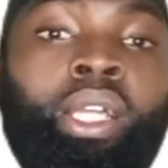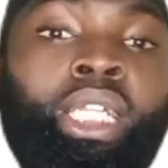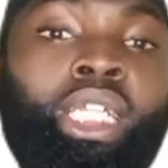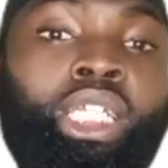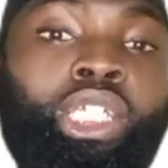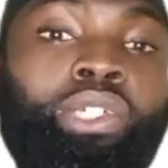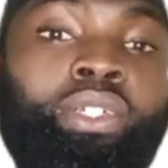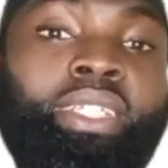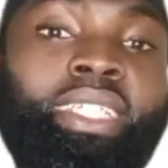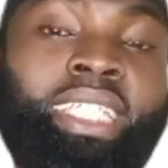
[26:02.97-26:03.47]

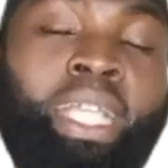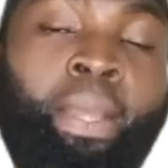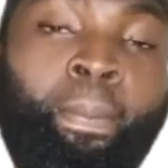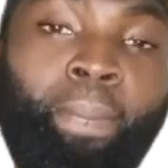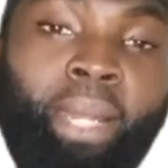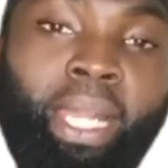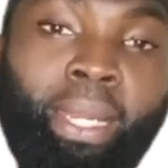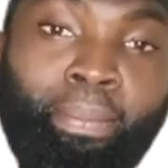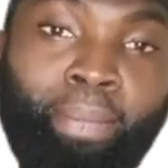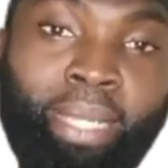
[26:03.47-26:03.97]
Ganiyun
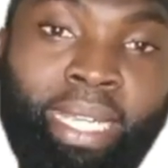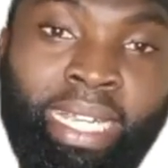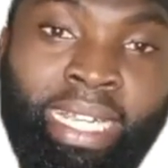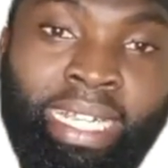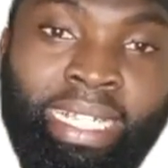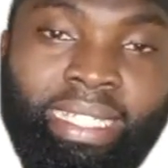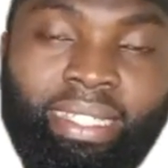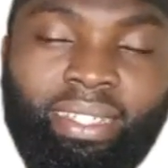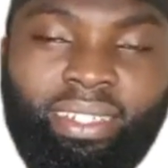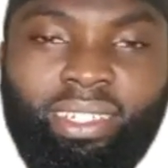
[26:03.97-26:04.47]
simply
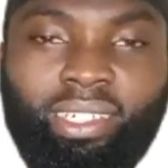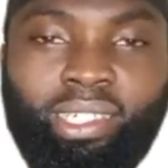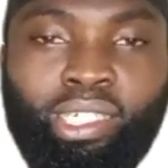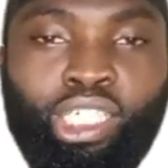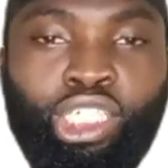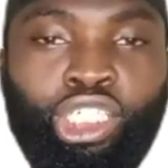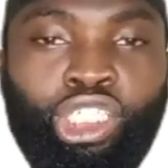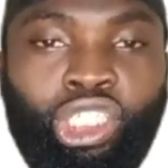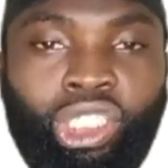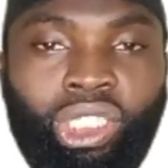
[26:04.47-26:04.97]
means
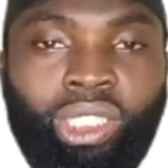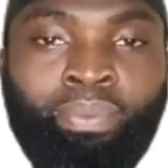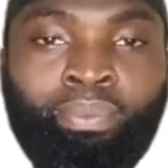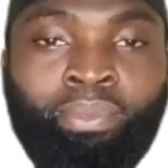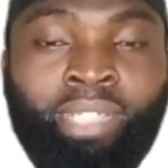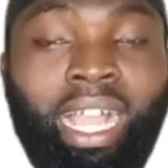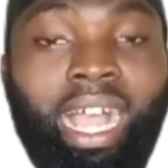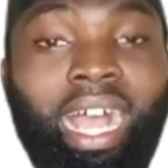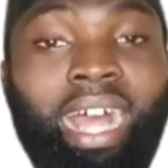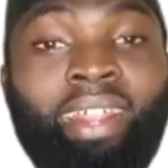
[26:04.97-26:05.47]

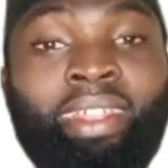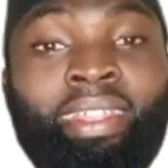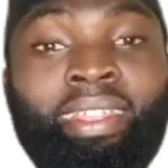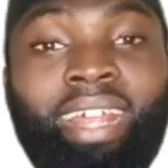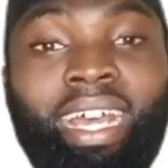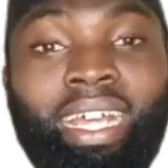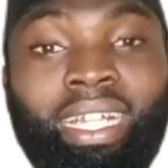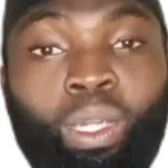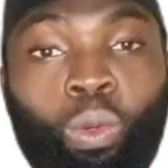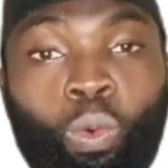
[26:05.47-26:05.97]
rich.
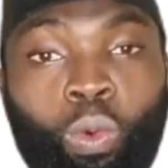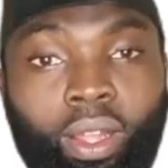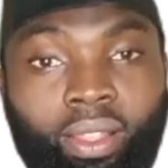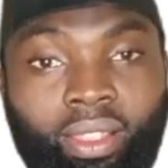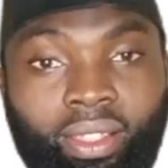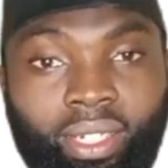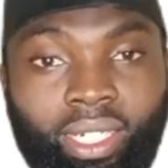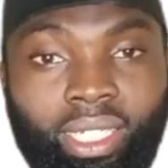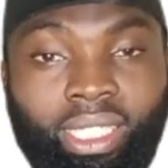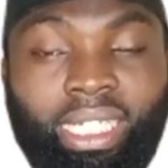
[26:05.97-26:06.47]
And that the
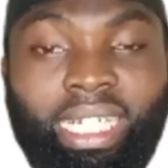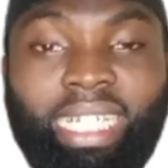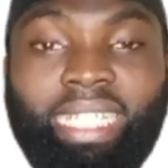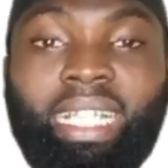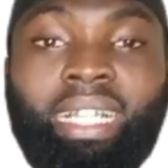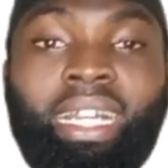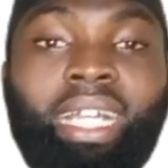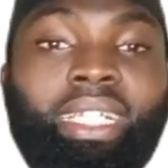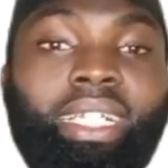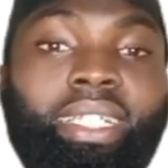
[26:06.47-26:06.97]
word rich
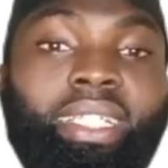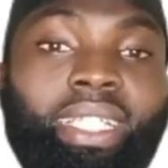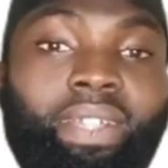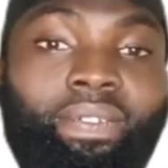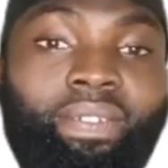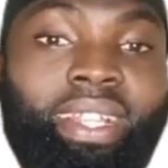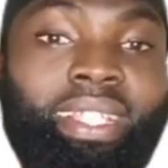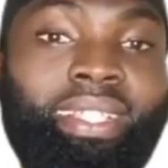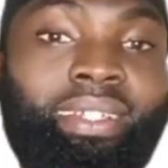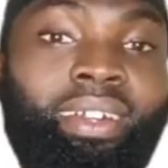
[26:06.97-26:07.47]
is an
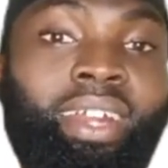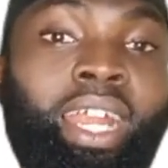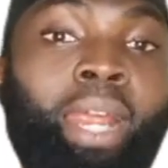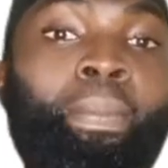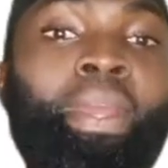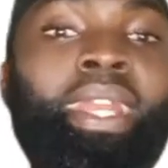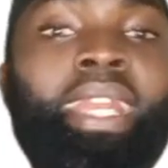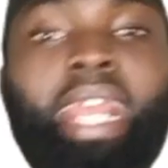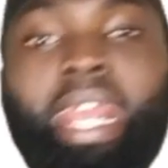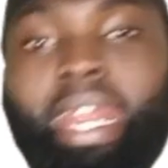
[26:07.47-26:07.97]
adjective
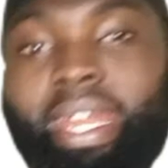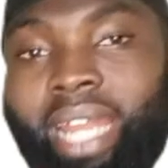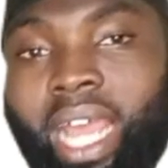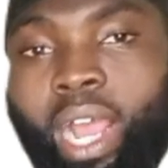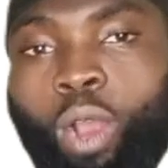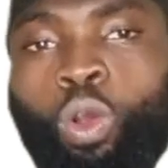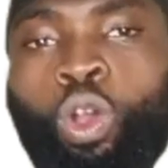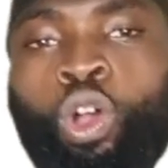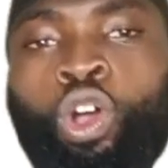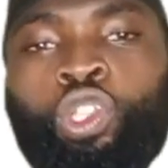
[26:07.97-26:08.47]
describing a
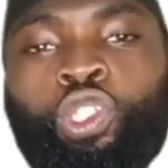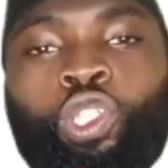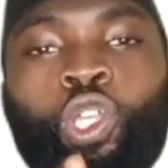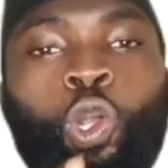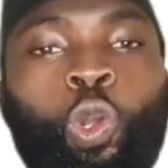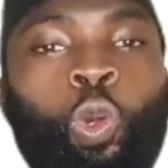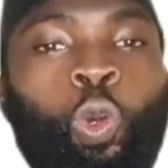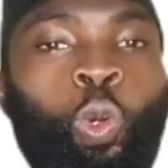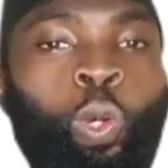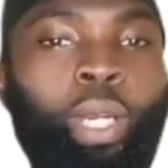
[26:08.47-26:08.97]
noun.
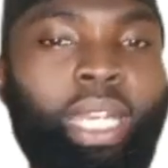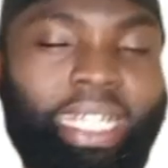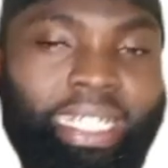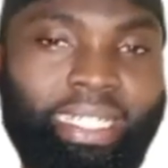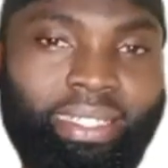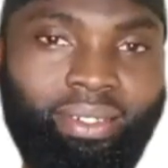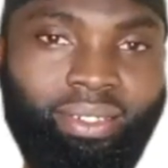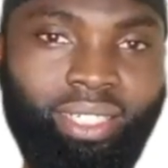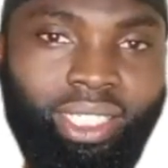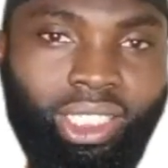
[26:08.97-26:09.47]
So who
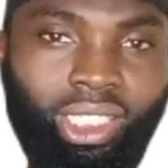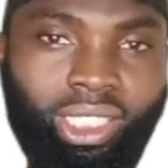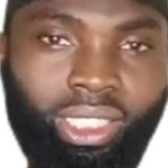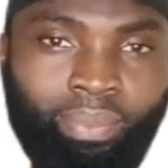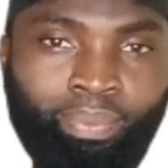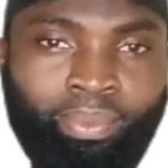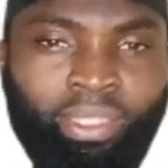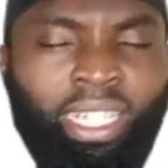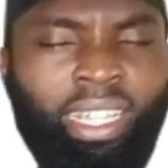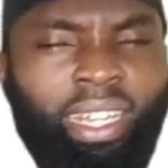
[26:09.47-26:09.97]
is
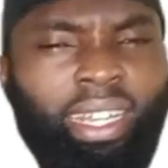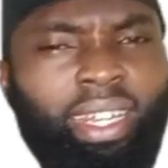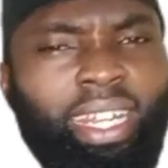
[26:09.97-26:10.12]
rich?